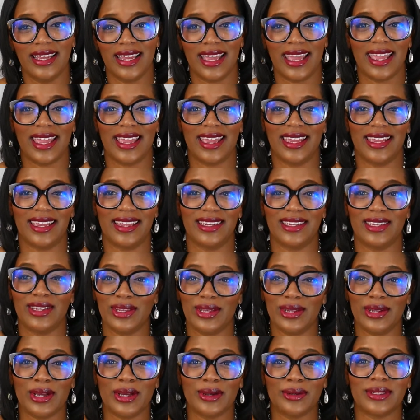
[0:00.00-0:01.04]
And,
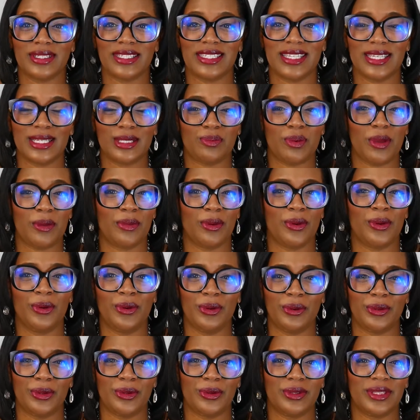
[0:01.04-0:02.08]
it's these people who
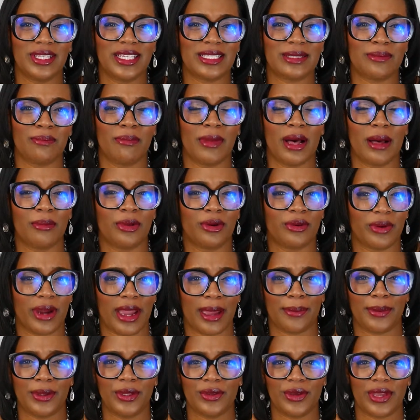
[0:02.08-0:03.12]
are doing this mumble
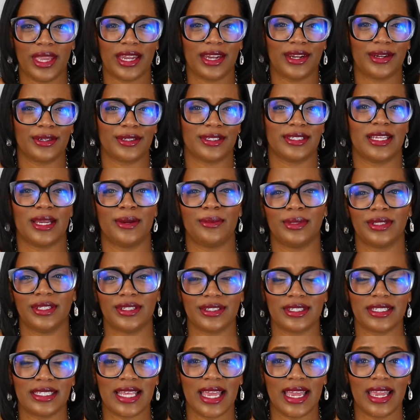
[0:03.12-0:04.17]
rapping. You can't understand what
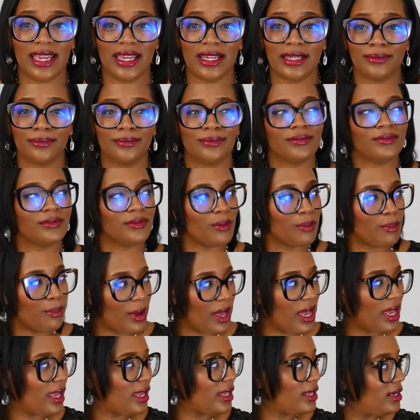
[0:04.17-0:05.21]
they're saying.
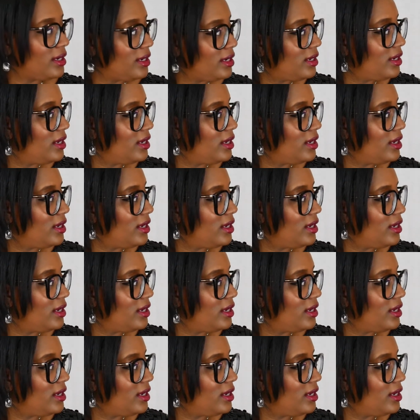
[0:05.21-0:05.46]
But